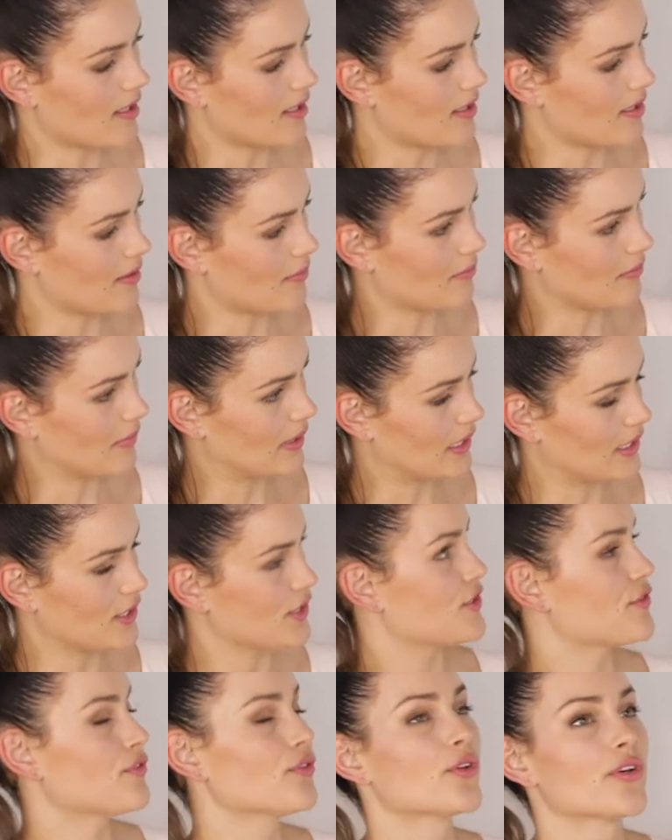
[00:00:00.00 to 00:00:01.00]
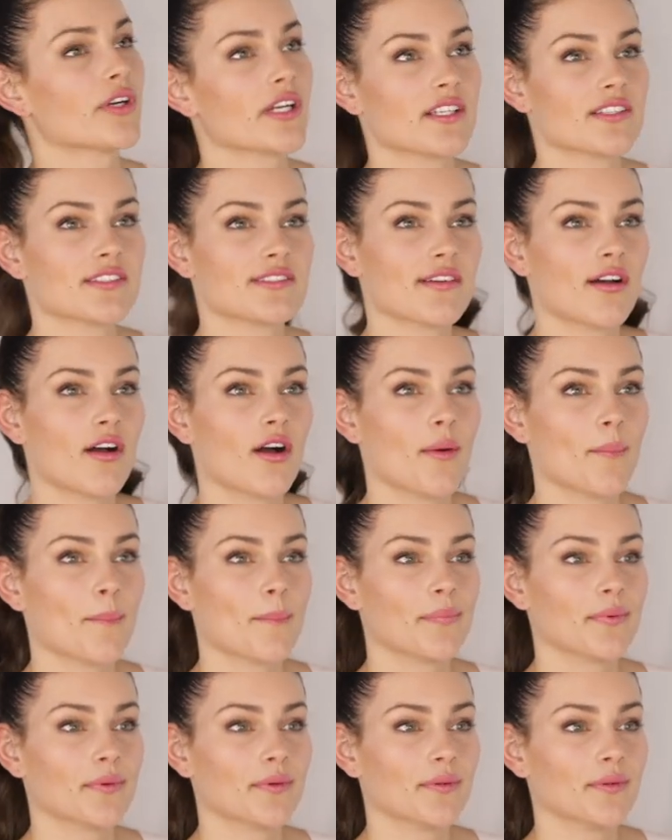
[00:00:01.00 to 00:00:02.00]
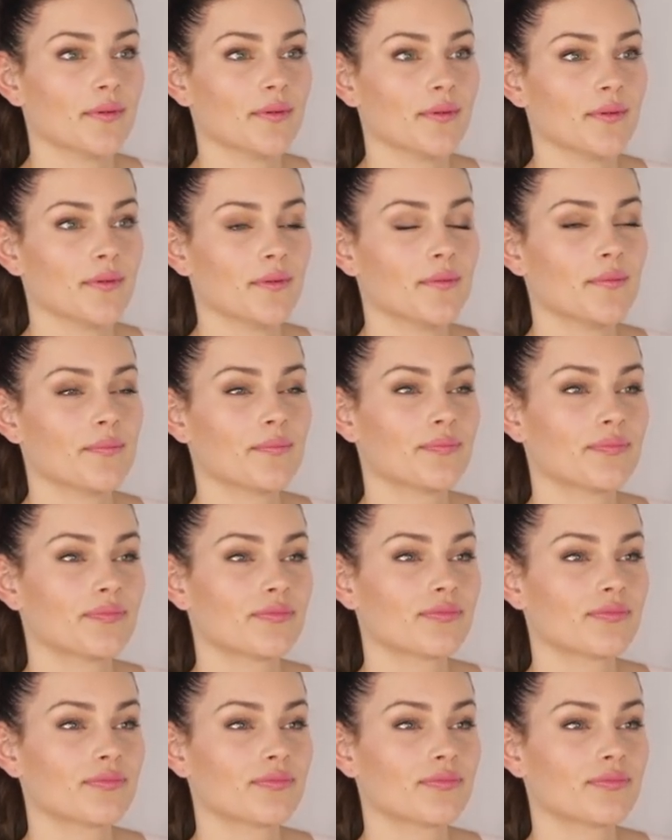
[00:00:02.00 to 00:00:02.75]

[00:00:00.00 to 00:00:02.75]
um, is, for example,